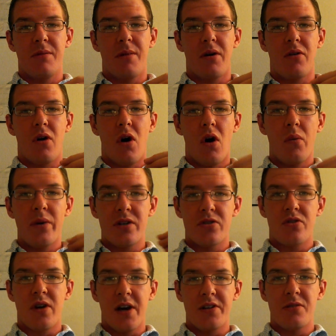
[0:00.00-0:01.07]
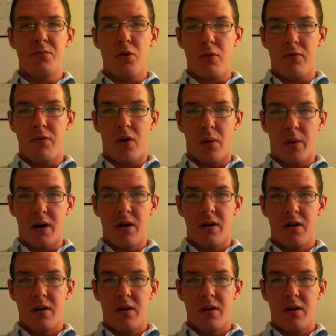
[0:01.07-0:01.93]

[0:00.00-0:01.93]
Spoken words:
about always trying to move forward,